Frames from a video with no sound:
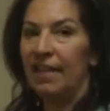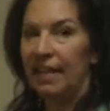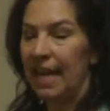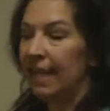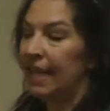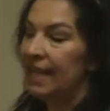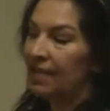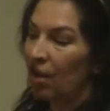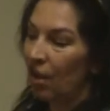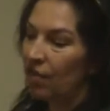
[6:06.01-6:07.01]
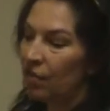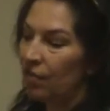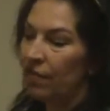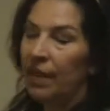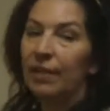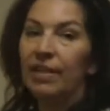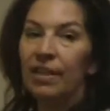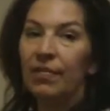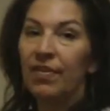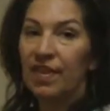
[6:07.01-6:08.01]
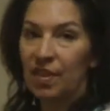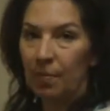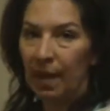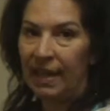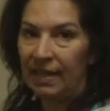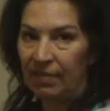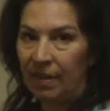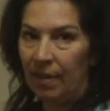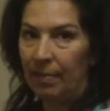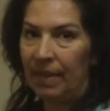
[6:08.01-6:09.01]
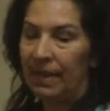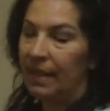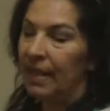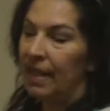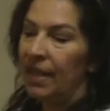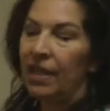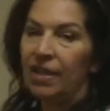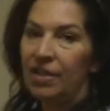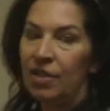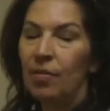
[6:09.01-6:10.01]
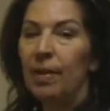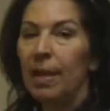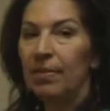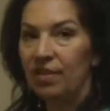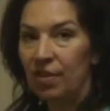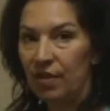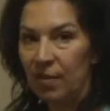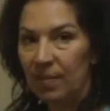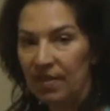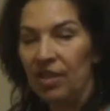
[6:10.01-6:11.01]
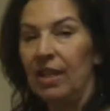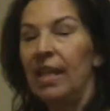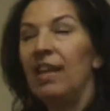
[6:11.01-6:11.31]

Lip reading: the neck, and it's also very good for the spine development to be able to do this position.